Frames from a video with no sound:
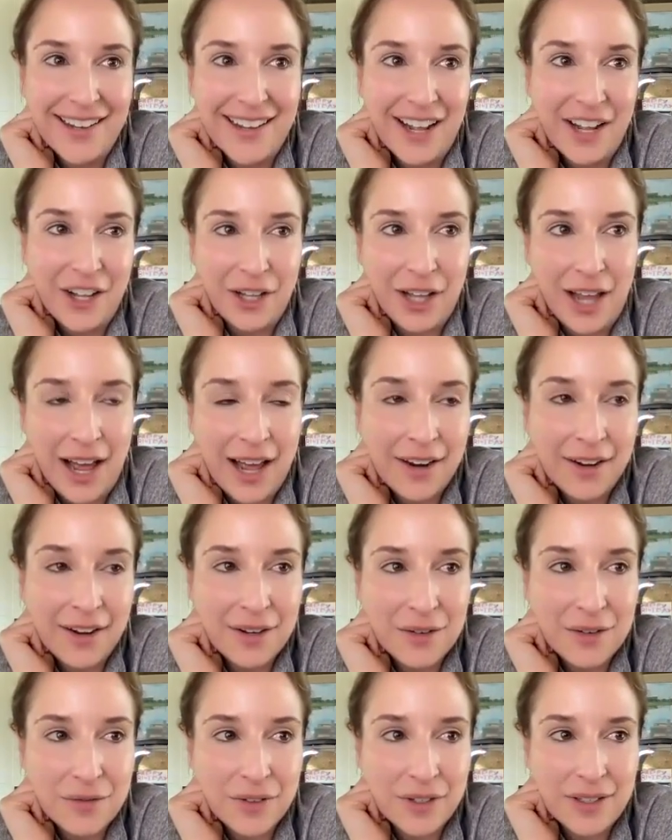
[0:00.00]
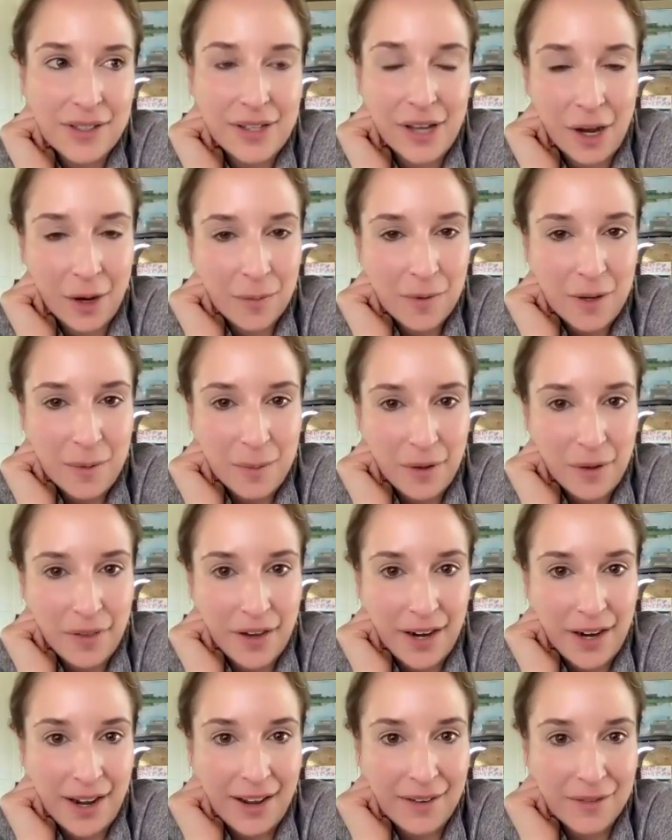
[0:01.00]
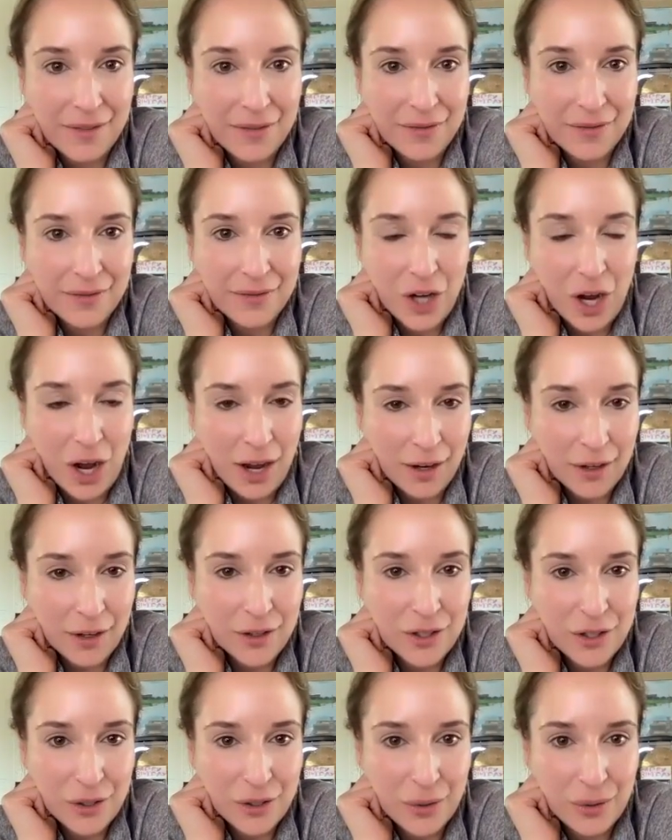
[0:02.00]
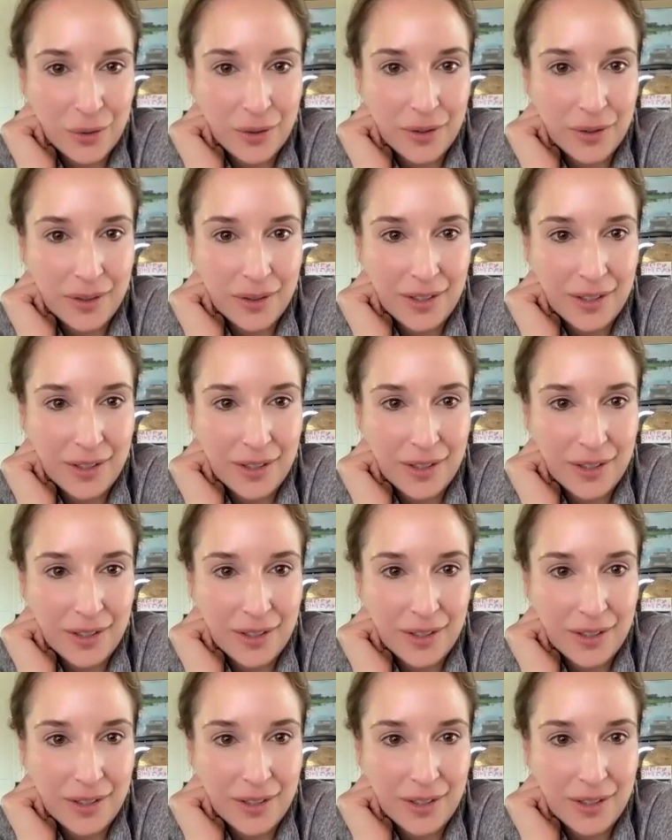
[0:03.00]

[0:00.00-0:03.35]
a lot of young people that I've talked to,